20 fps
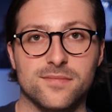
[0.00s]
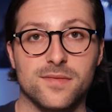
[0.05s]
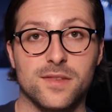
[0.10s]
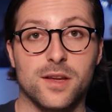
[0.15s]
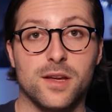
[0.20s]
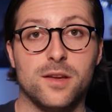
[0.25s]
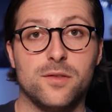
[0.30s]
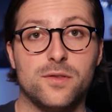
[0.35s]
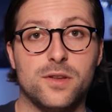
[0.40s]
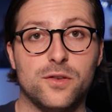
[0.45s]

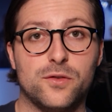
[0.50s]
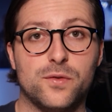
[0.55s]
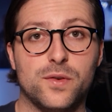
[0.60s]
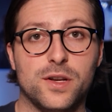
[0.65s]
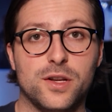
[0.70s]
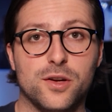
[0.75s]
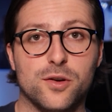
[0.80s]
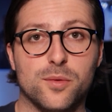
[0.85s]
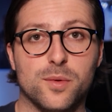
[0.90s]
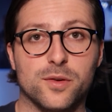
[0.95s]
Now if this
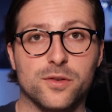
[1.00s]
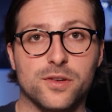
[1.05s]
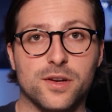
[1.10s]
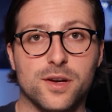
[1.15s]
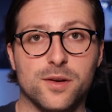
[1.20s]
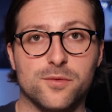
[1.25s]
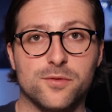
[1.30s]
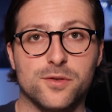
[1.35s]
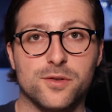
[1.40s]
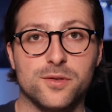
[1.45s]
video was
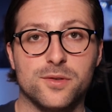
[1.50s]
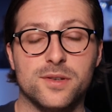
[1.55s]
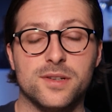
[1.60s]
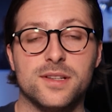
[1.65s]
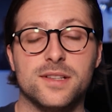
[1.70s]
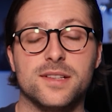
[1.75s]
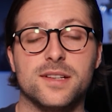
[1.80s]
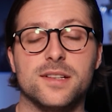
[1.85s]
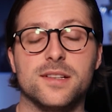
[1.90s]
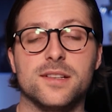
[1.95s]
helpful,
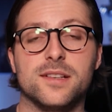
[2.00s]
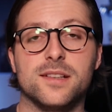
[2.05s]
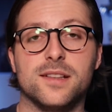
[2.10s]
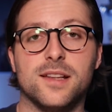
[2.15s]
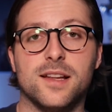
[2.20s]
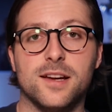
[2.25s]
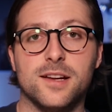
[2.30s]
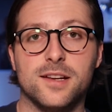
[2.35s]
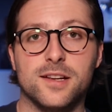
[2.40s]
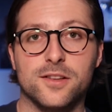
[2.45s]
then a
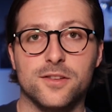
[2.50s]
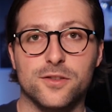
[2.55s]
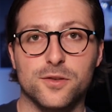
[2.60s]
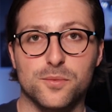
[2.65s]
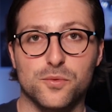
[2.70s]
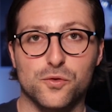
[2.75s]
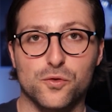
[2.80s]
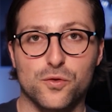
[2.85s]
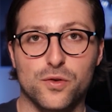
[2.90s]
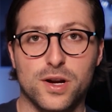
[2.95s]
like and
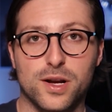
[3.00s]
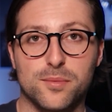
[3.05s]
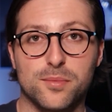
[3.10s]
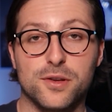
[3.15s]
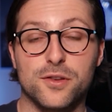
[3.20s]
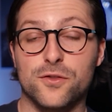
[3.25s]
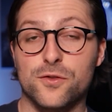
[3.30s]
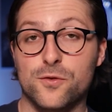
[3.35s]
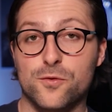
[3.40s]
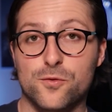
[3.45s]
subscribe
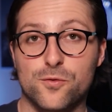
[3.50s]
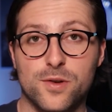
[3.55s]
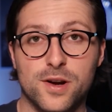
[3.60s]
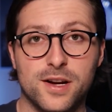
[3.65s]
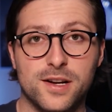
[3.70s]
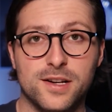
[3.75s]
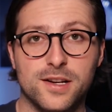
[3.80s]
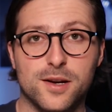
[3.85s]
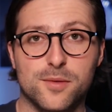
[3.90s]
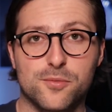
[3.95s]
is
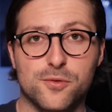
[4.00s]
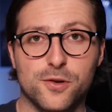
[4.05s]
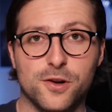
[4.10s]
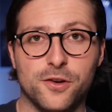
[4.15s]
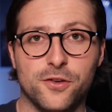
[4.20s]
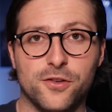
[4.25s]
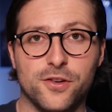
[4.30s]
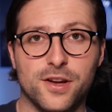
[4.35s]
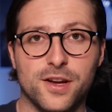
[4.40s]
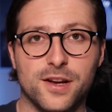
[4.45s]
greatly
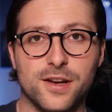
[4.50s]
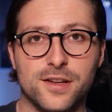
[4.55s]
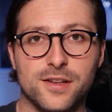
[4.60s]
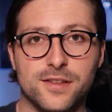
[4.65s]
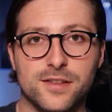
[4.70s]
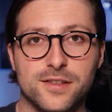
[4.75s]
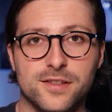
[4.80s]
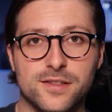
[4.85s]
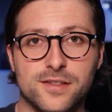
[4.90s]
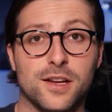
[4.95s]

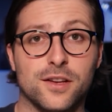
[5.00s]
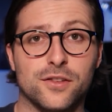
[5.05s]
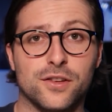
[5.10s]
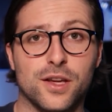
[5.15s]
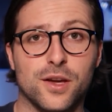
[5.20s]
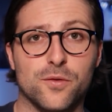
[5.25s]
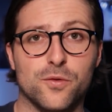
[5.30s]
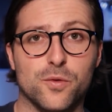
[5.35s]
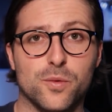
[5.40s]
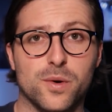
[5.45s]
appreciated. Thanks
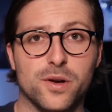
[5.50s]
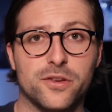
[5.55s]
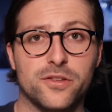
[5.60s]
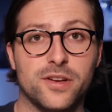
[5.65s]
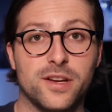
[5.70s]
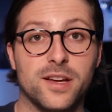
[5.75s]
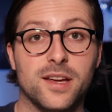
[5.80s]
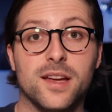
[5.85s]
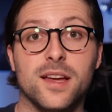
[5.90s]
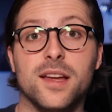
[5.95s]
again for
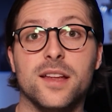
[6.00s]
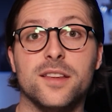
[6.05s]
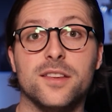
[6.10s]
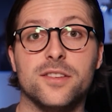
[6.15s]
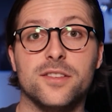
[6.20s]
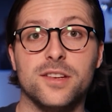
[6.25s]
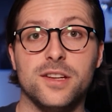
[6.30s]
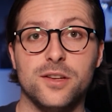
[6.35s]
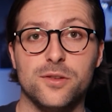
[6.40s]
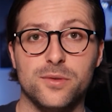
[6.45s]
watching and
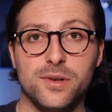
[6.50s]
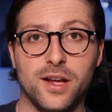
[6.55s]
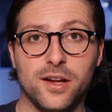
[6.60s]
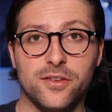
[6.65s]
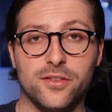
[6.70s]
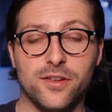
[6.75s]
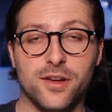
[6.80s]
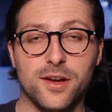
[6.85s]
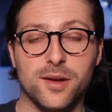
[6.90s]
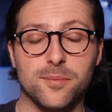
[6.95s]
see you
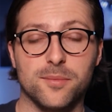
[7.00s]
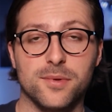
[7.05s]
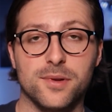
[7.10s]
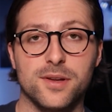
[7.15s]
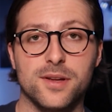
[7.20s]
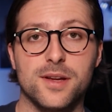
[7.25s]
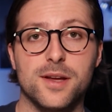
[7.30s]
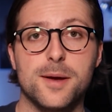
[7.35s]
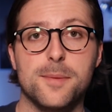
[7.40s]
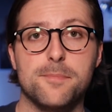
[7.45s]
next time.
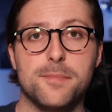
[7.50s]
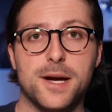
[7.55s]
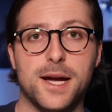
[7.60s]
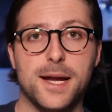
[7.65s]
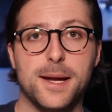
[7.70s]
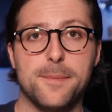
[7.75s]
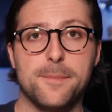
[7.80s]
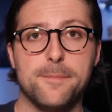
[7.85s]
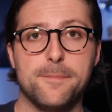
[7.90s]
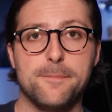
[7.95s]
Bye!